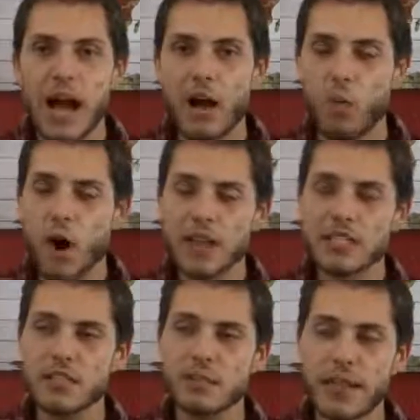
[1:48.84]
I
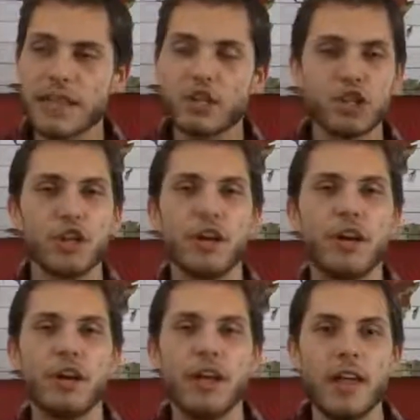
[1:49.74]
wanted to make
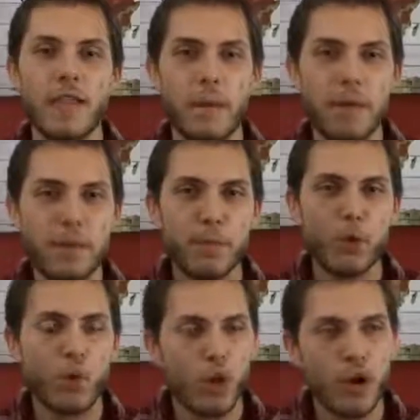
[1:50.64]
sure that
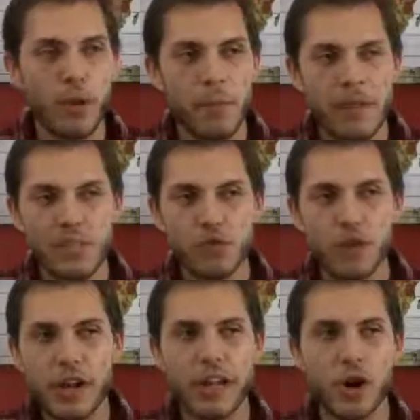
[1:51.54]
people weren't
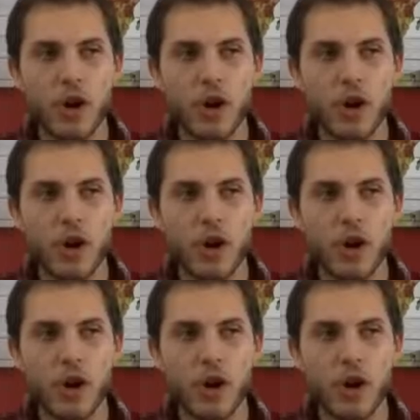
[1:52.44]
misreading